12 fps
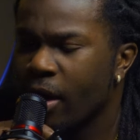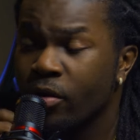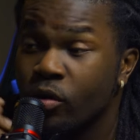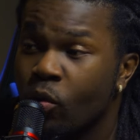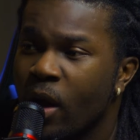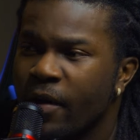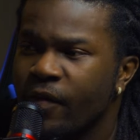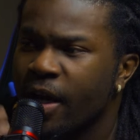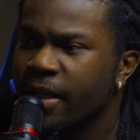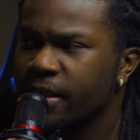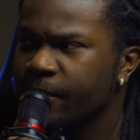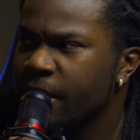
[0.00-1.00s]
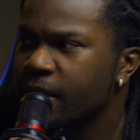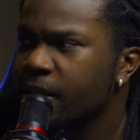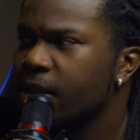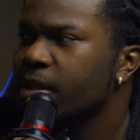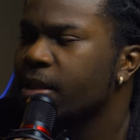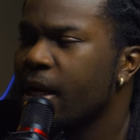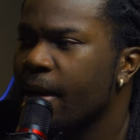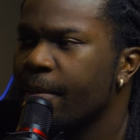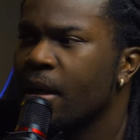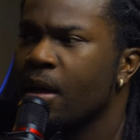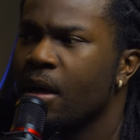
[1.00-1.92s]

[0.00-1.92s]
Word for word: I don't know why I forgot to mention it this time.